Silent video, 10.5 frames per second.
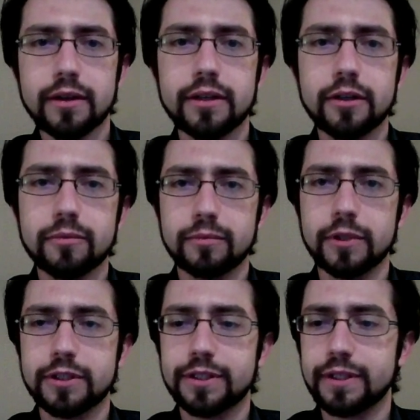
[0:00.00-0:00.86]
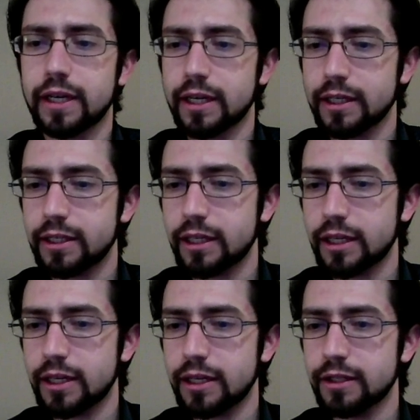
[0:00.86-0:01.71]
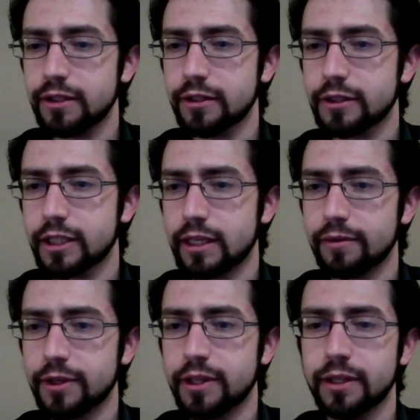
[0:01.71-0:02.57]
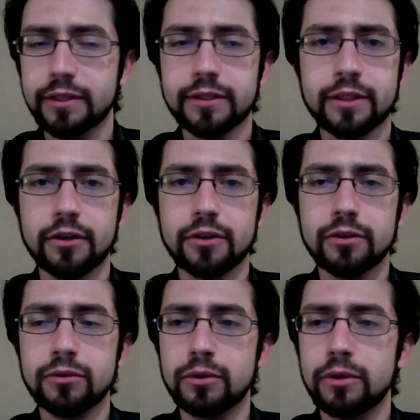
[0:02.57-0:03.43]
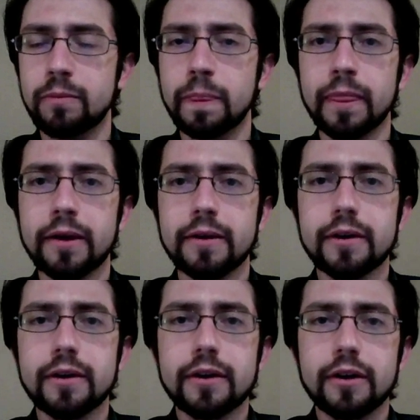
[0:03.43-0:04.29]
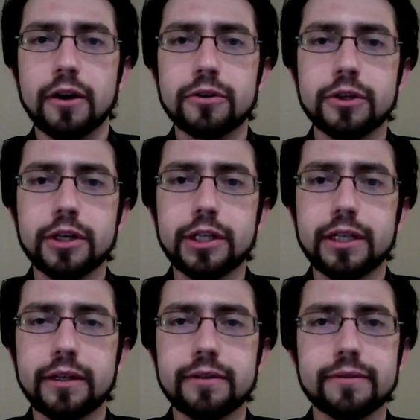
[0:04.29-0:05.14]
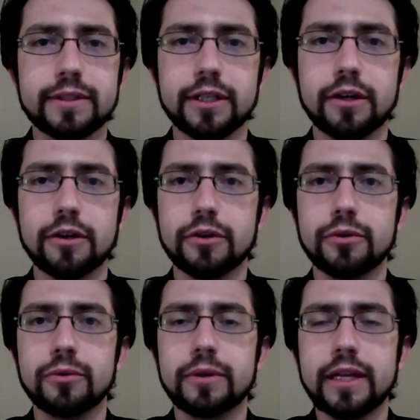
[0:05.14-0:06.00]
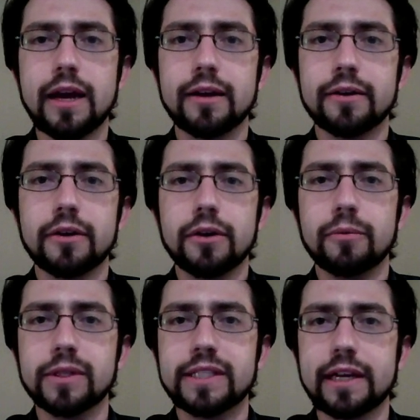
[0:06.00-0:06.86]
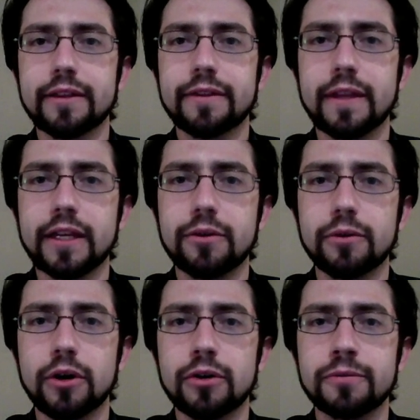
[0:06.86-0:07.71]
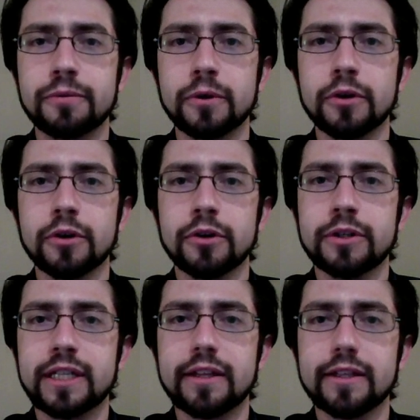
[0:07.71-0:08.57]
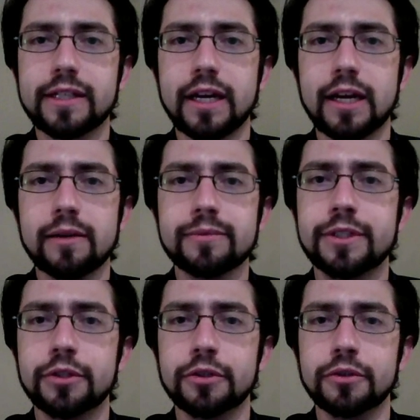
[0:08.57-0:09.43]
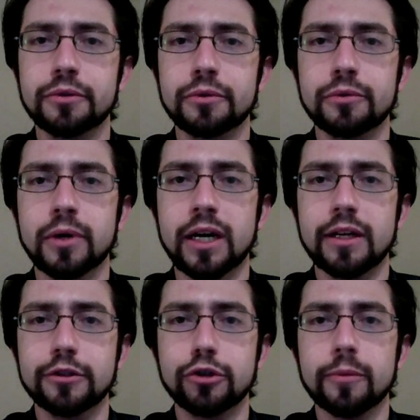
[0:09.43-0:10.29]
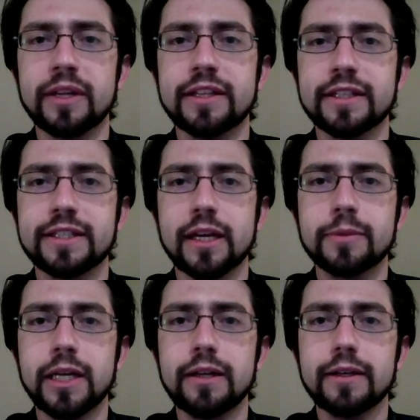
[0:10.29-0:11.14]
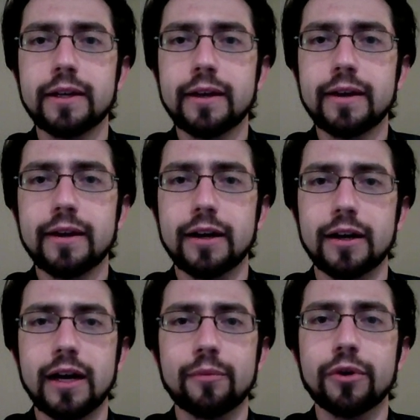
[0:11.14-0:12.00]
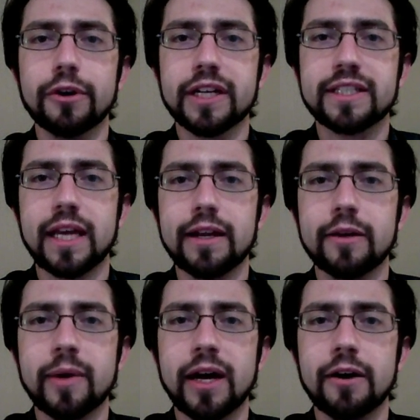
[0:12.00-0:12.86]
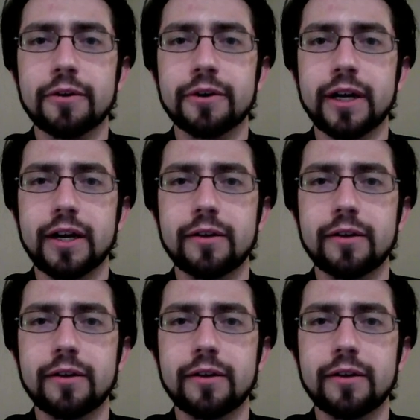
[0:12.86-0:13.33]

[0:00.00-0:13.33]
Nope. Looks like everything's all good. So yeah. Once again, thank you all for taking the time to join me in this update. I'm really excited about